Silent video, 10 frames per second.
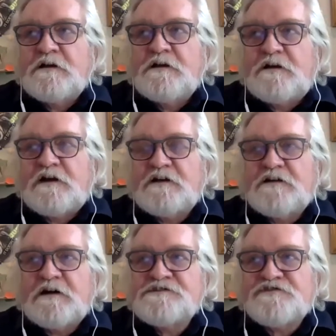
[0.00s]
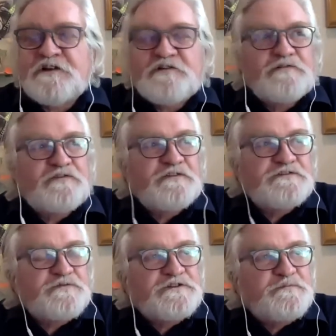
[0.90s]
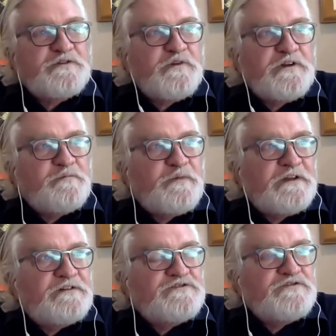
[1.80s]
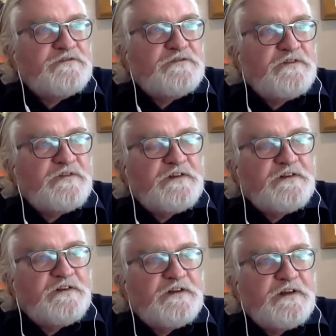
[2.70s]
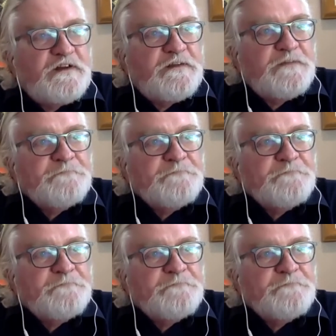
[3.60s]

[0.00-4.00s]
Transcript: I, I, I struggle to switch between petajoules and uh,